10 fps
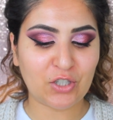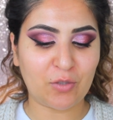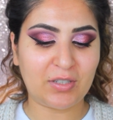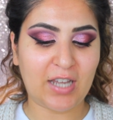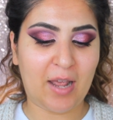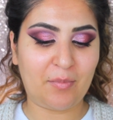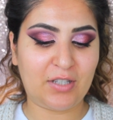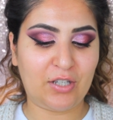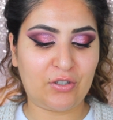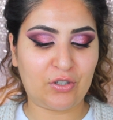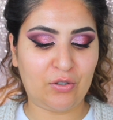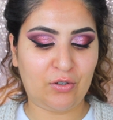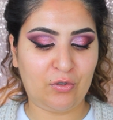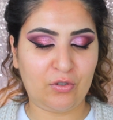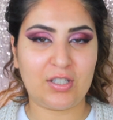Sometimes they
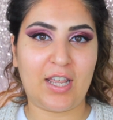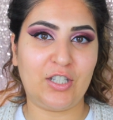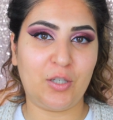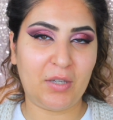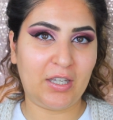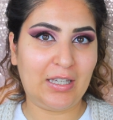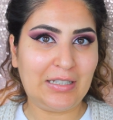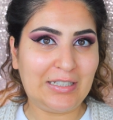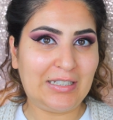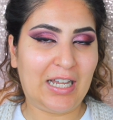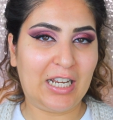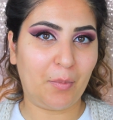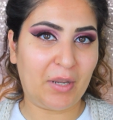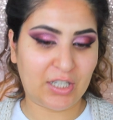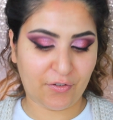do tend to be a
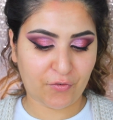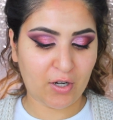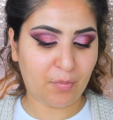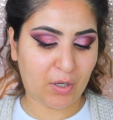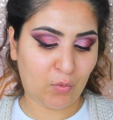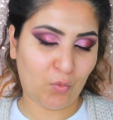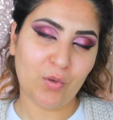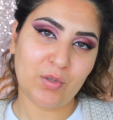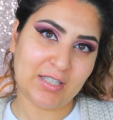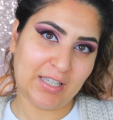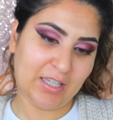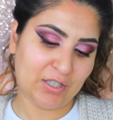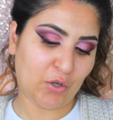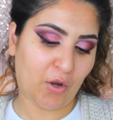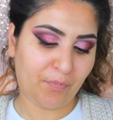little bit different, but we will see.
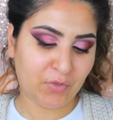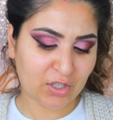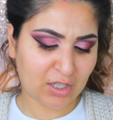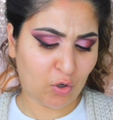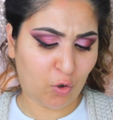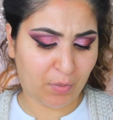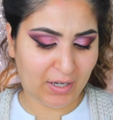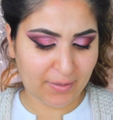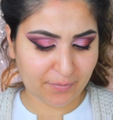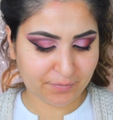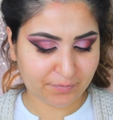So I'm just going to open it.